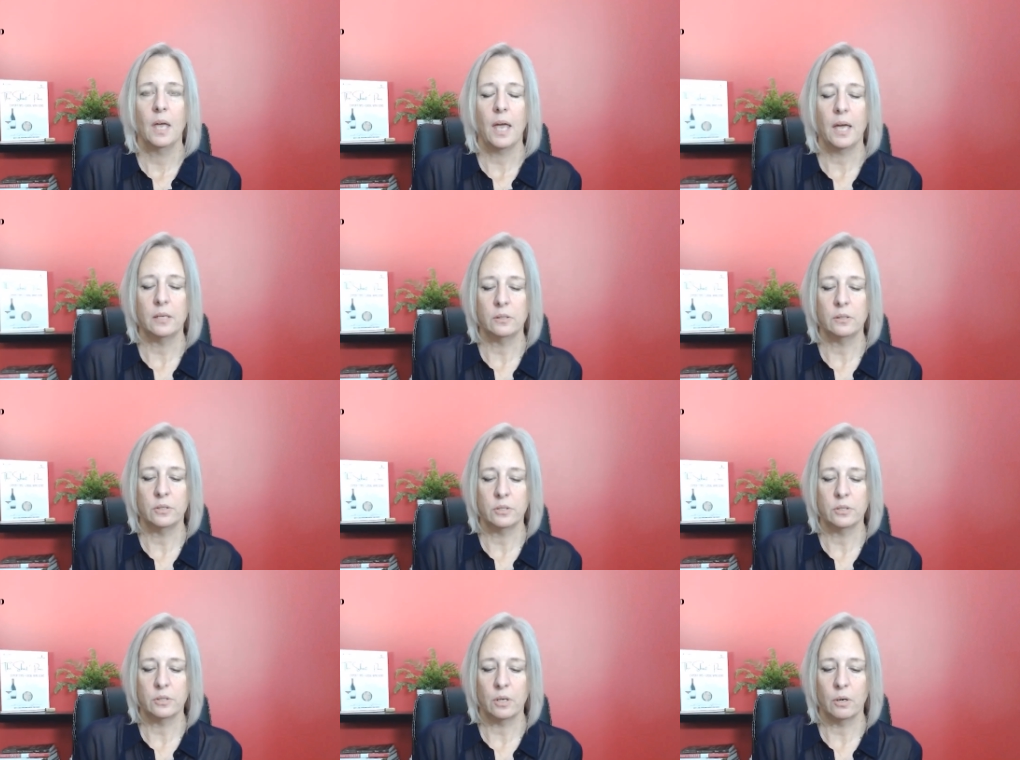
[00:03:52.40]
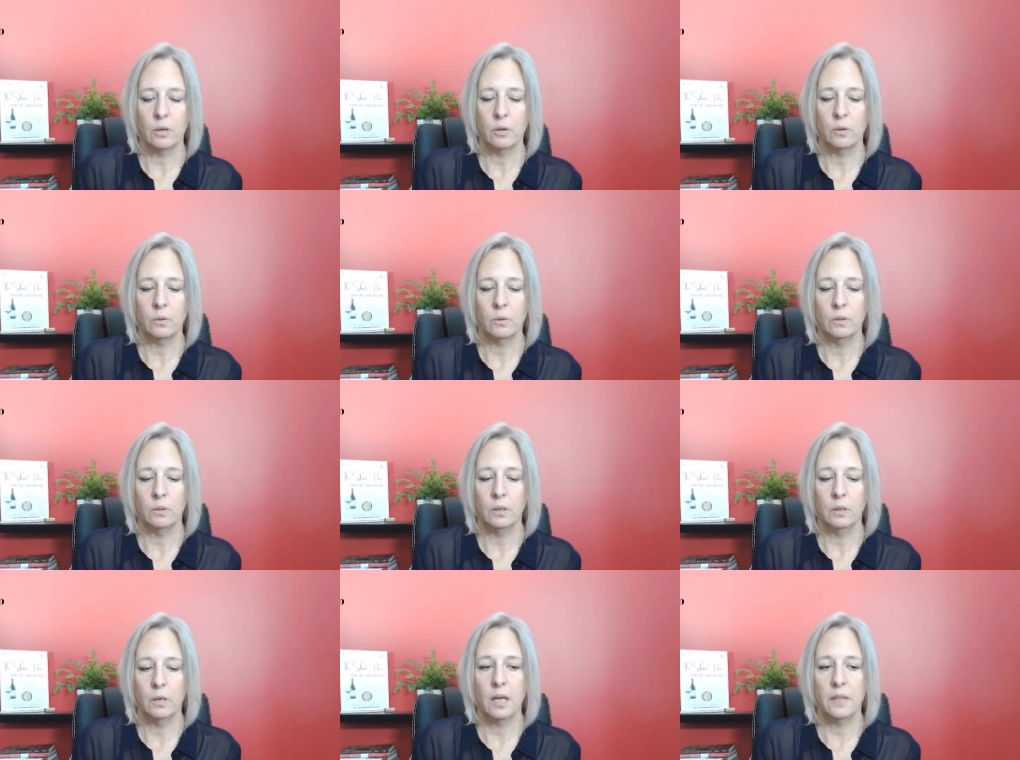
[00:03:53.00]
And
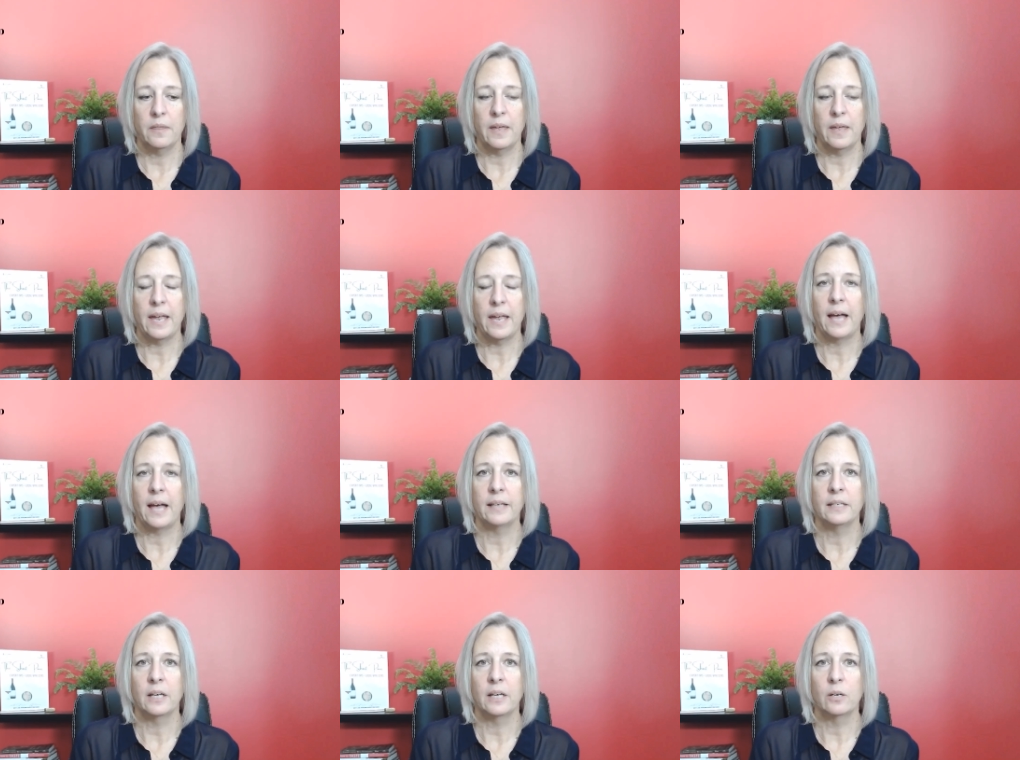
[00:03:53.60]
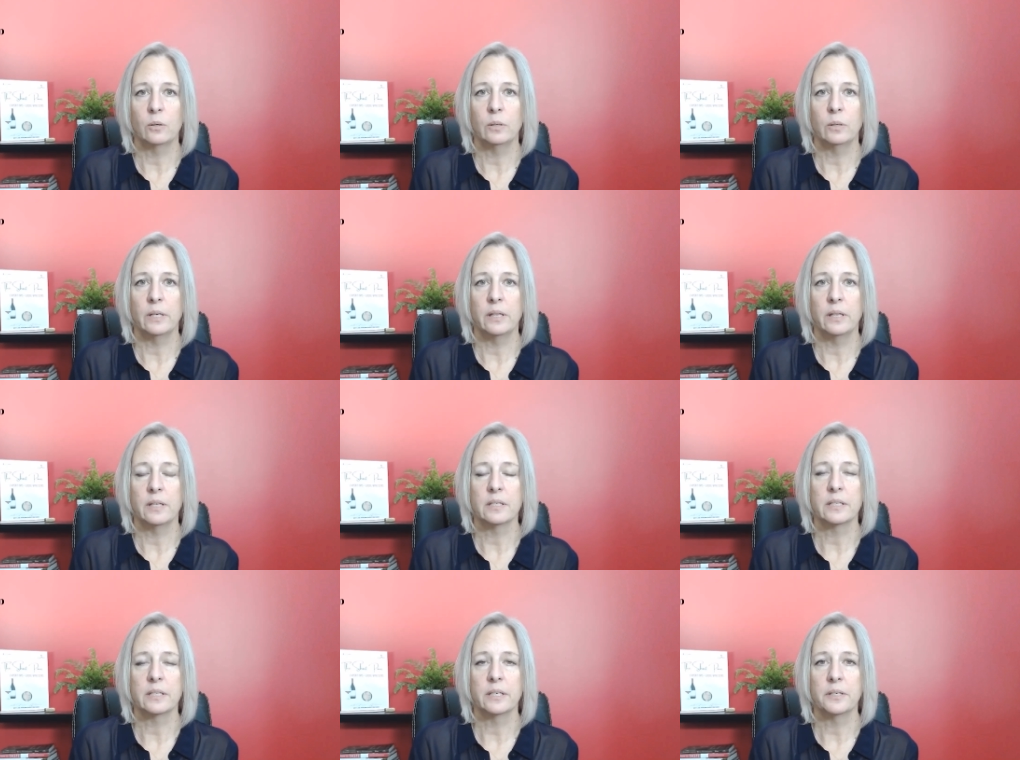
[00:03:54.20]
so they had not only the
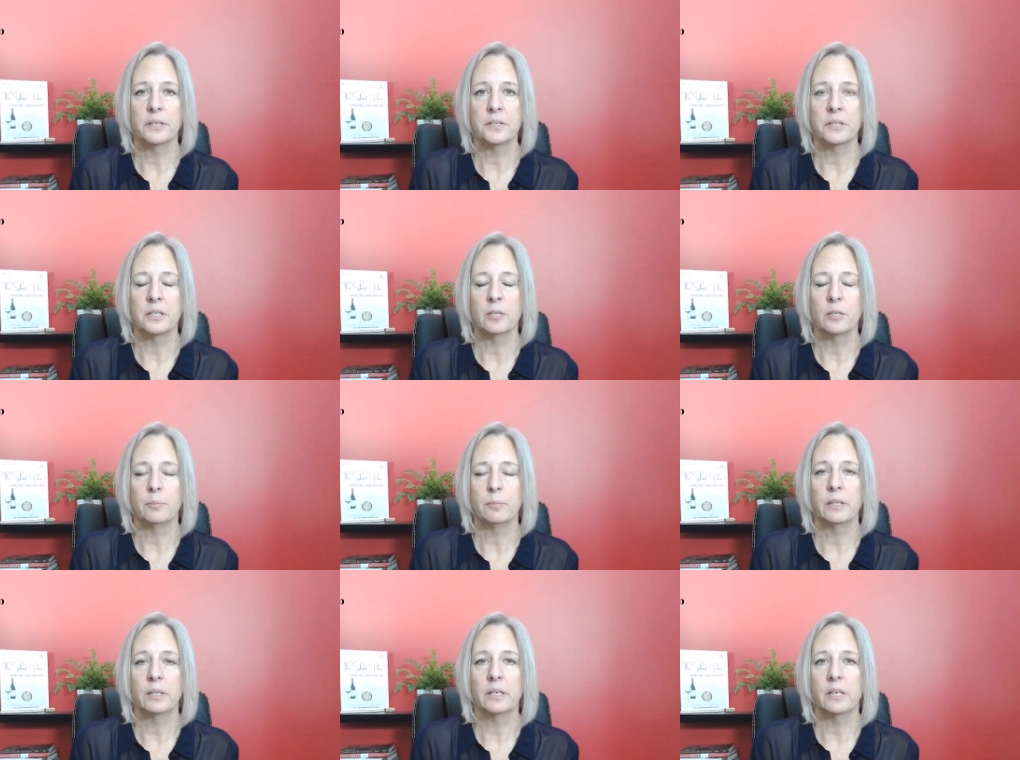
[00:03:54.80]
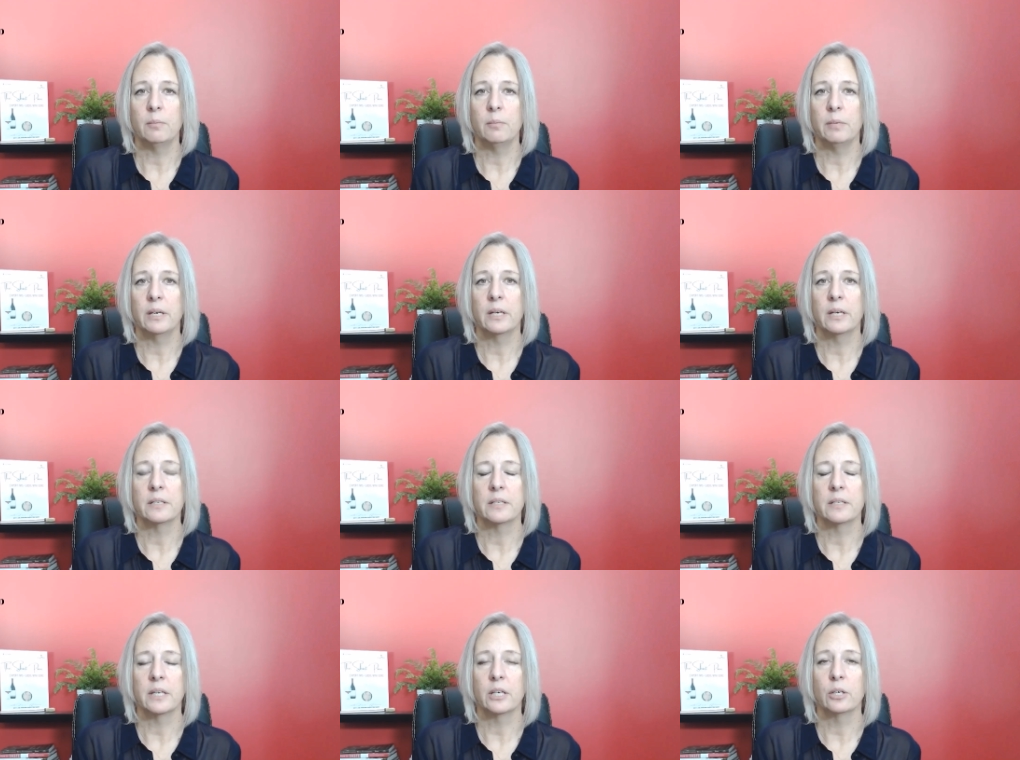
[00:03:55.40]
skills and the ability
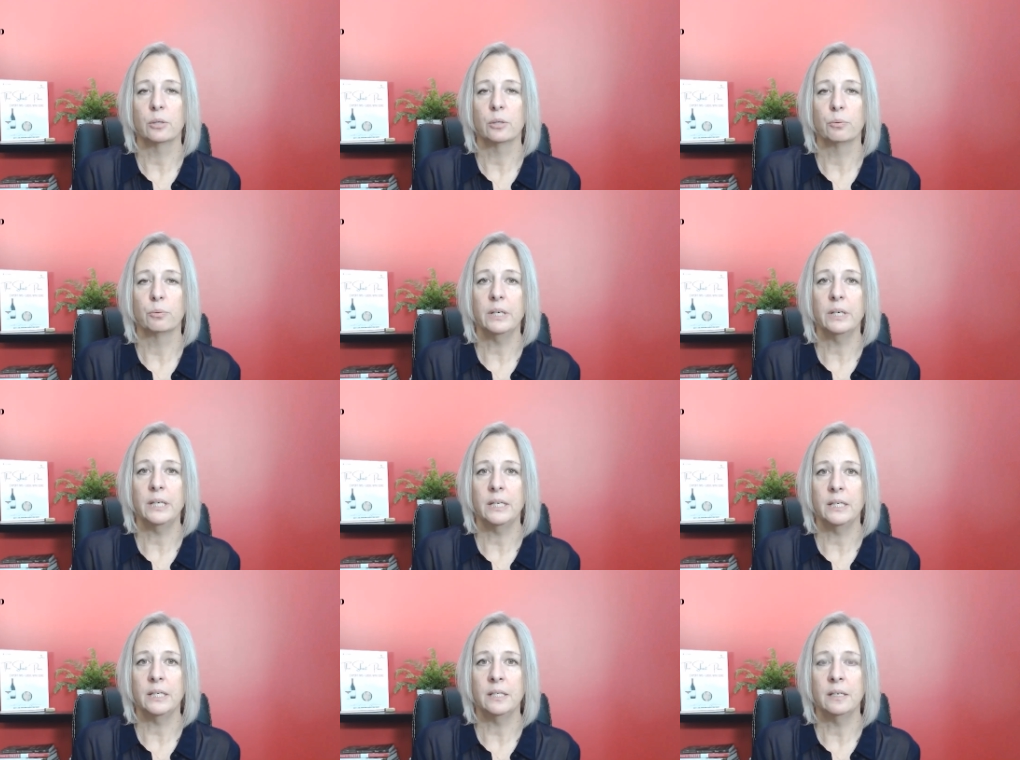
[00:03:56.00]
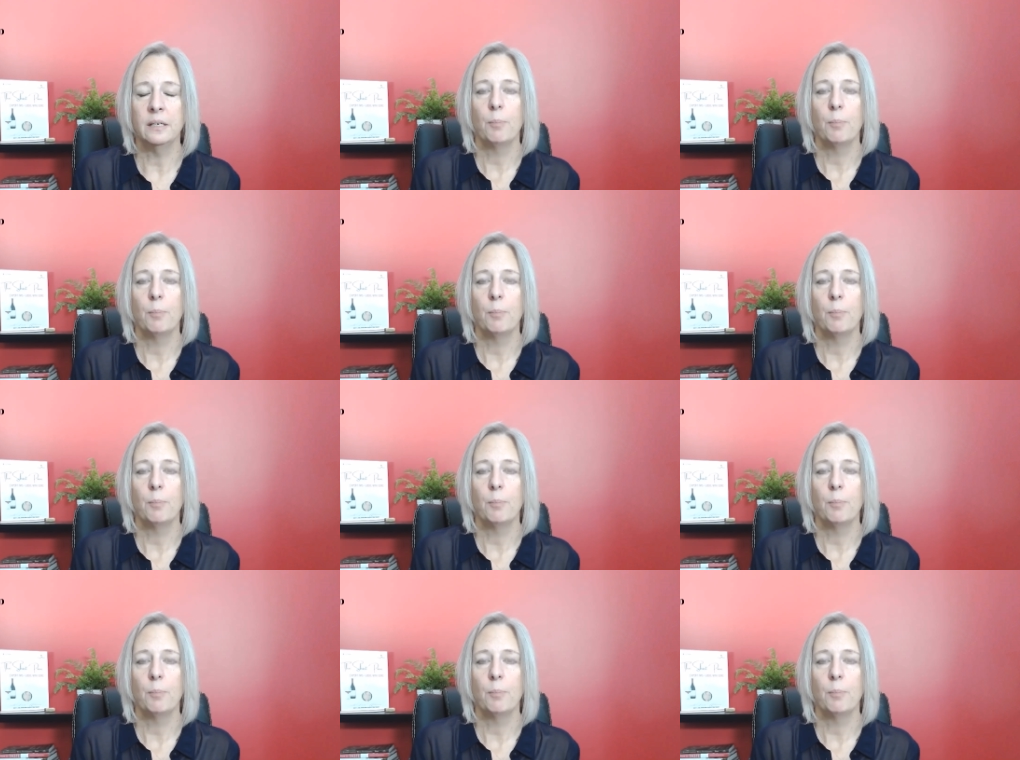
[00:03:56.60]
because they could read,